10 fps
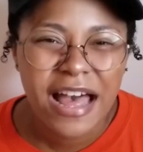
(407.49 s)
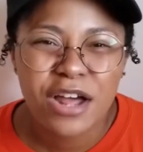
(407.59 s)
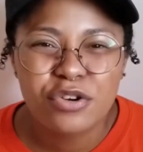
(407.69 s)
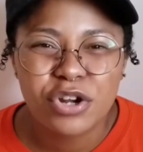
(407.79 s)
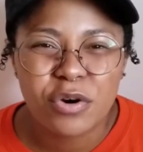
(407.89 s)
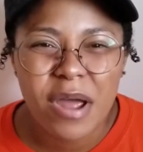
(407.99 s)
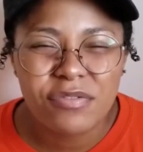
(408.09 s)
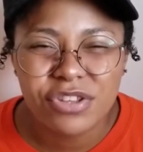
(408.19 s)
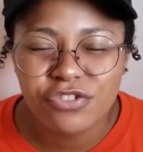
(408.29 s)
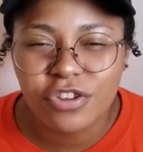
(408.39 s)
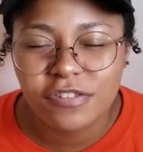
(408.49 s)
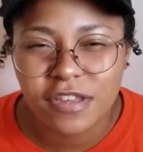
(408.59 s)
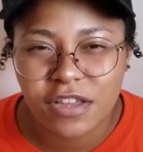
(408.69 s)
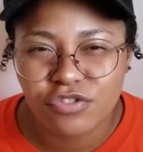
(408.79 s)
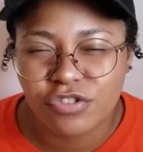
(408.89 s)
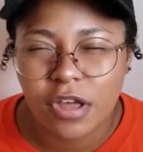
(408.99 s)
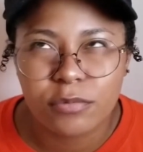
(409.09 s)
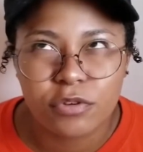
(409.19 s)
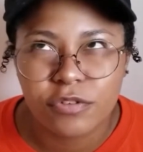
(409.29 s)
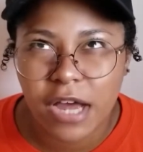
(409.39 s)
I don't know. Everything she says just
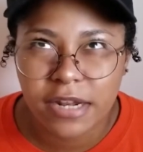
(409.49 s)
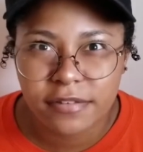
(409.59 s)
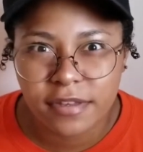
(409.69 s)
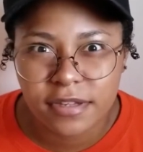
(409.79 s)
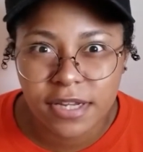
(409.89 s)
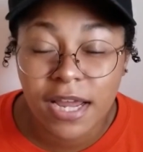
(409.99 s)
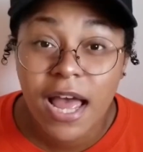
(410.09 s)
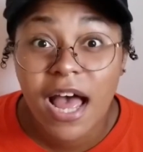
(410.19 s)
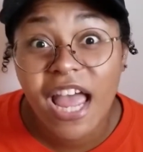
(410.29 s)
comes off condescending.